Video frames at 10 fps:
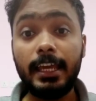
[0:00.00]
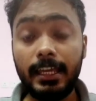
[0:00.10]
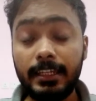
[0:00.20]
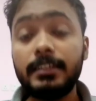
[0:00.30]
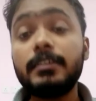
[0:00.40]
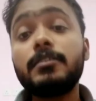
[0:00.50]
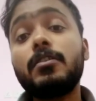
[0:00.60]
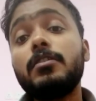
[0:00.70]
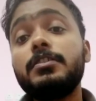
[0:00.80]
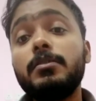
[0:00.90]
It
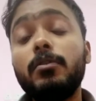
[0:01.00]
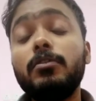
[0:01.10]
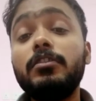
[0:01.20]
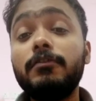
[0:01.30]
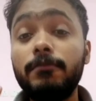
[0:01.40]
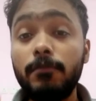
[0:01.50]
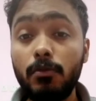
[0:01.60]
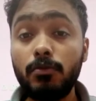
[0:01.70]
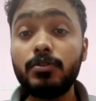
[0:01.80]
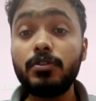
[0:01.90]
talks about the
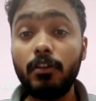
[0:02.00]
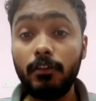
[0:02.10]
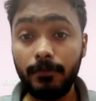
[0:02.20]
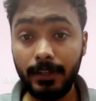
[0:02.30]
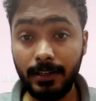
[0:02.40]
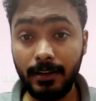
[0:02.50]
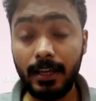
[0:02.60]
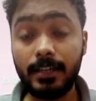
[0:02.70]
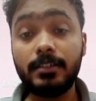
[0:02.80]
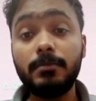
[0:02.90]
force of
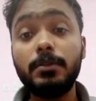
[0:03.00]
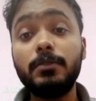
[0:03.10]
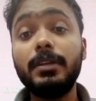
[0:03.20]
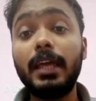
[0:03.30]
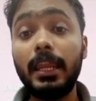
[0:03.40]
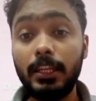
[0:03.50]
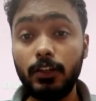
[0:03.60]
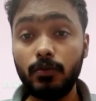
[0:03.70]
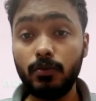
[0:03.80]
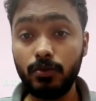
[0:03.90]
interaction between any
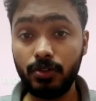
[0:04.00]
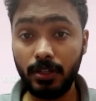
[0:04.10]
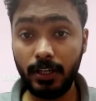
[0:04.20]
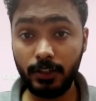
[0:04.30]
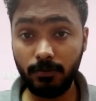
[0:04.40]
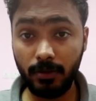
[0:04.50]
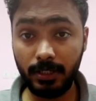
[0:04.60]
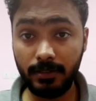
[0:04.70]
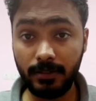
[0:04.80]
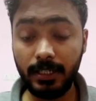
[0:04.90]
two charged
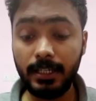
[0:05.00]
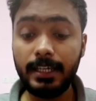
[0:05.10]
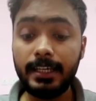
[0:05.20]
bodies, right?